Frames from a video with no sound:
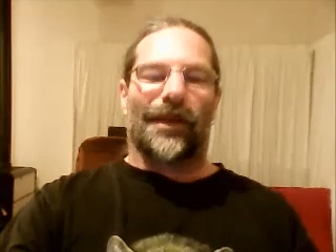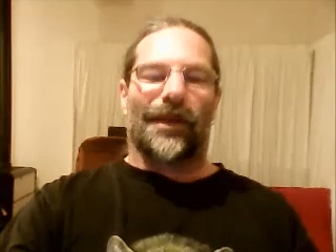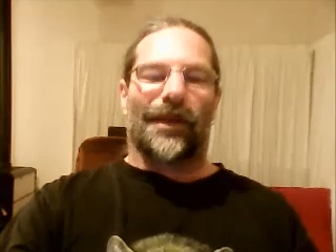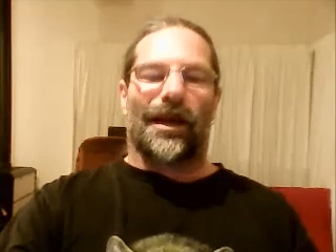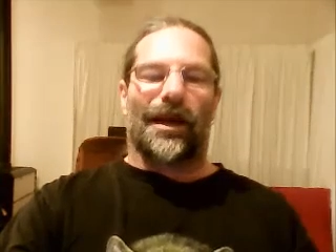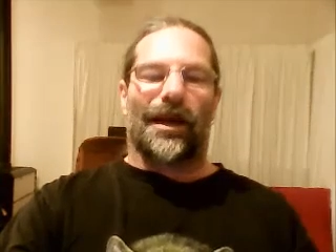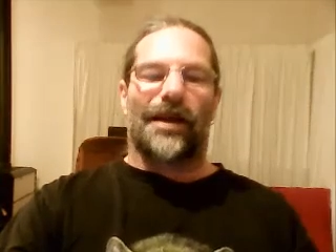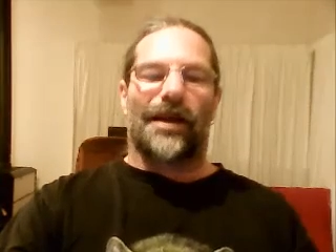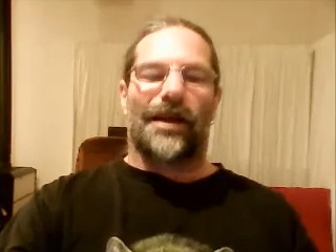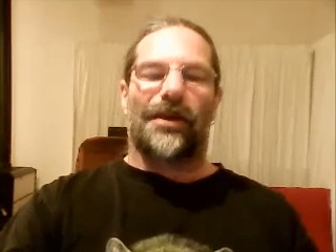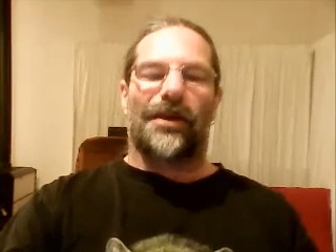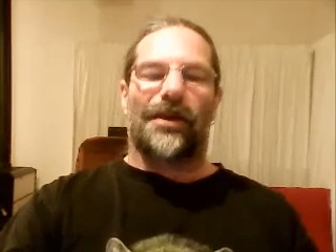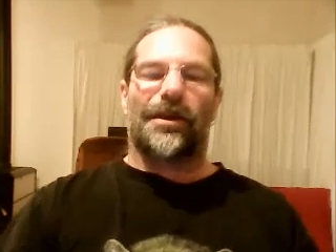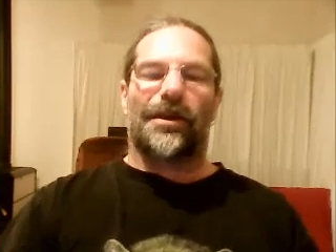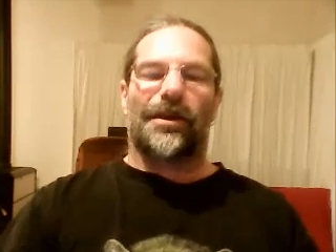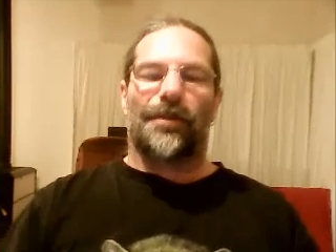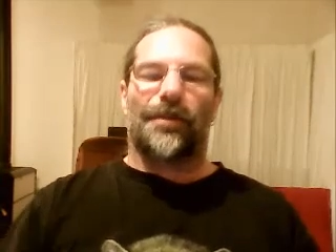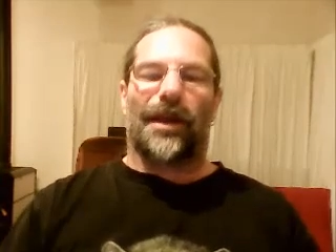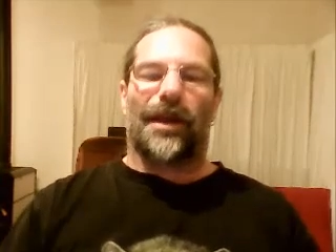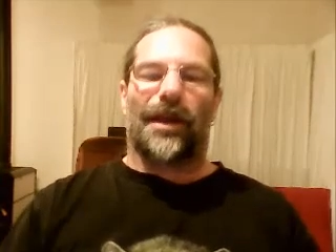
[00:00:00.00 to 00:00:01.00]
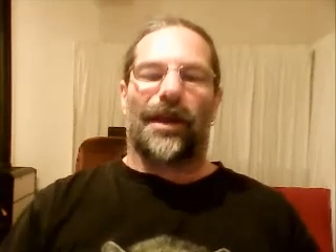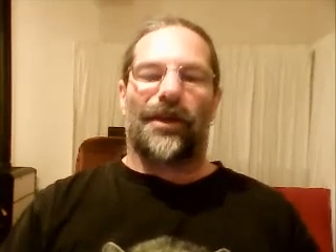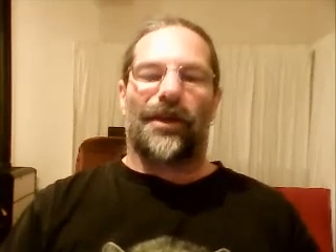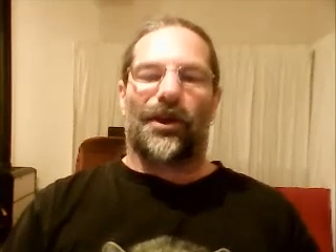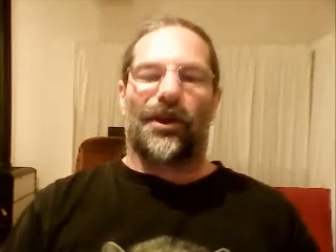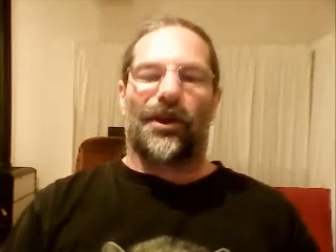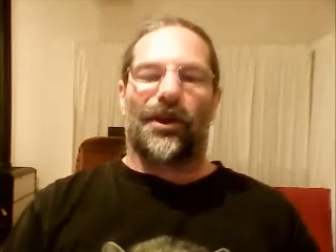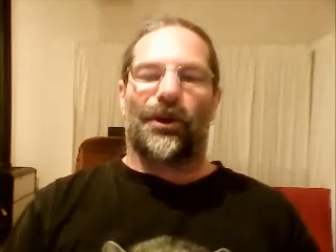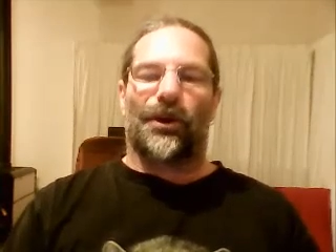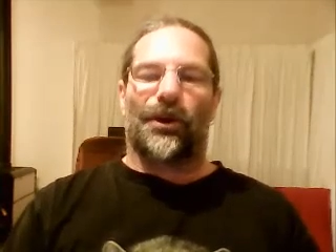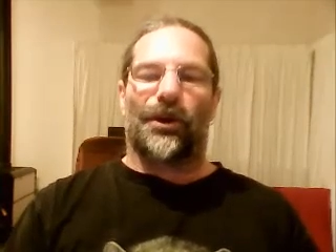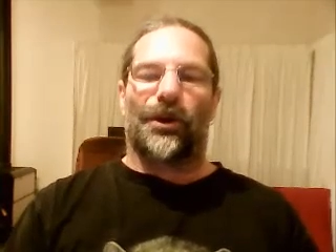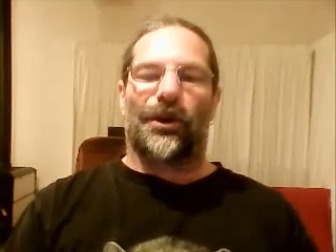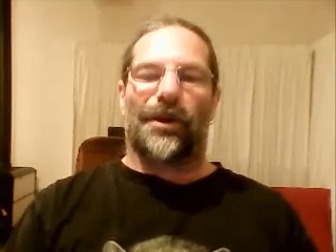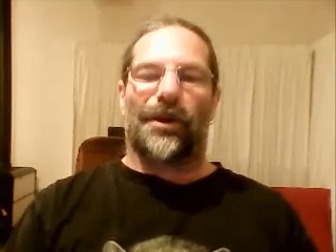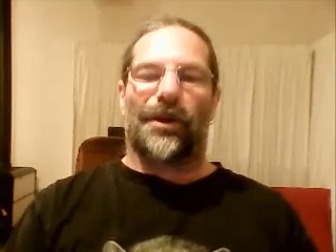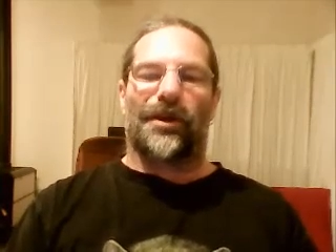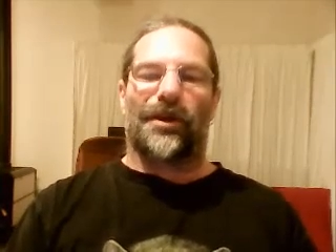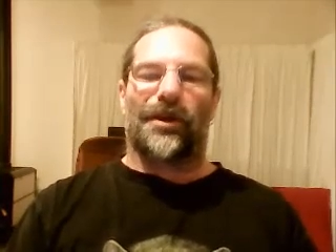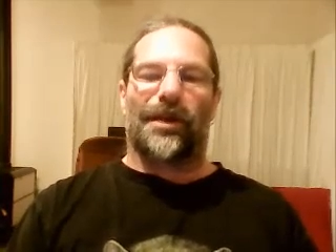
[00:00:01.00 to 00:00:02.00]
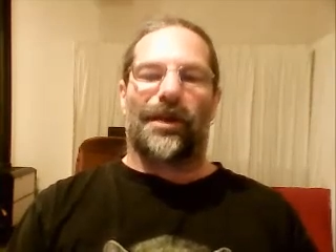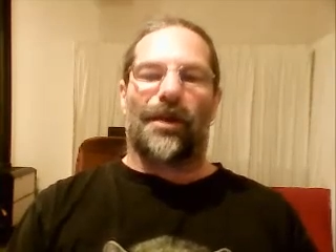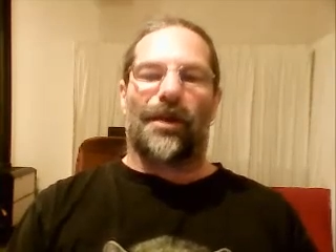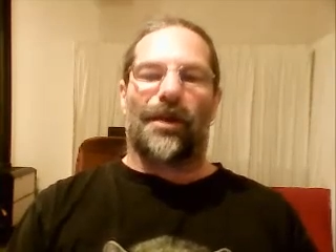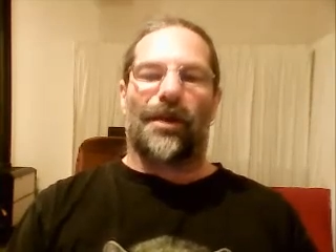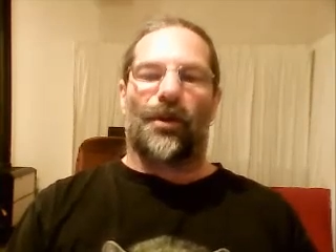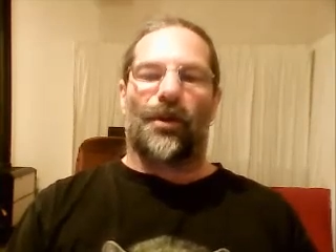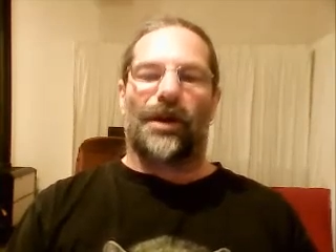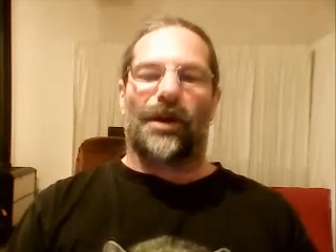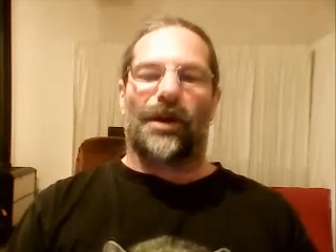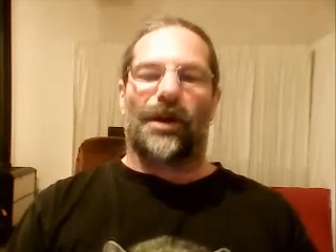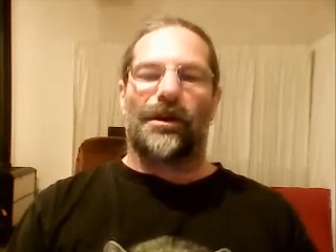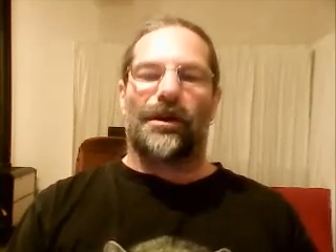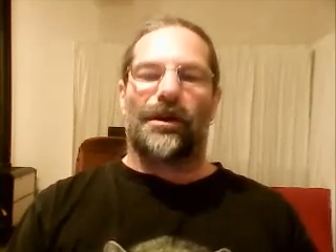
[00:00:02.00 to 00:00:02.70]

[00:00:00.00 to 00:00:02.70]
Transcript: Another complaint that I heard about the MR1